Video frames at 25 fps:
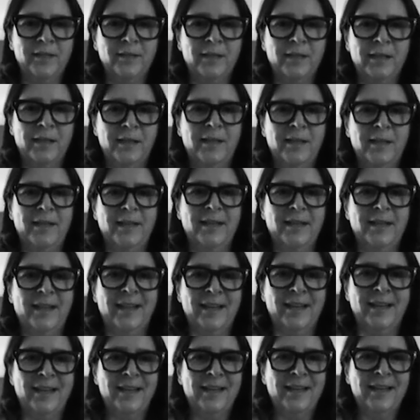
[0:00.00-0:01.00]

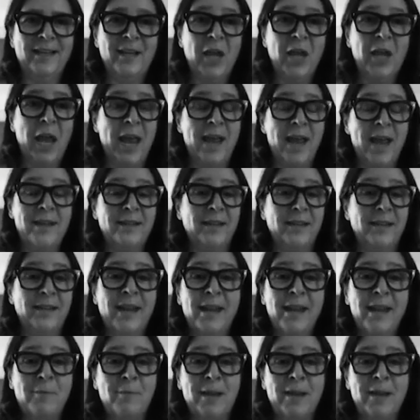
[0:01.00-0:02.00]
And today
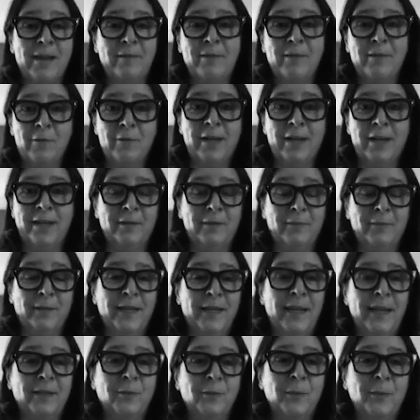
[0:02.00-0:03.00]
we have no idea for
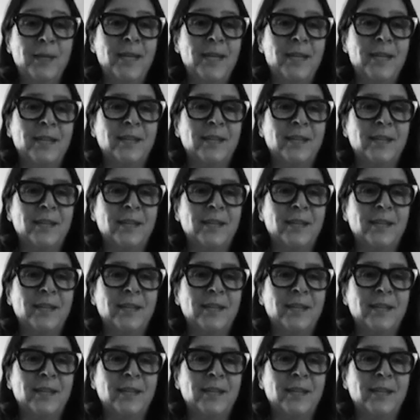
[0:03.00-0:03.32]
next week,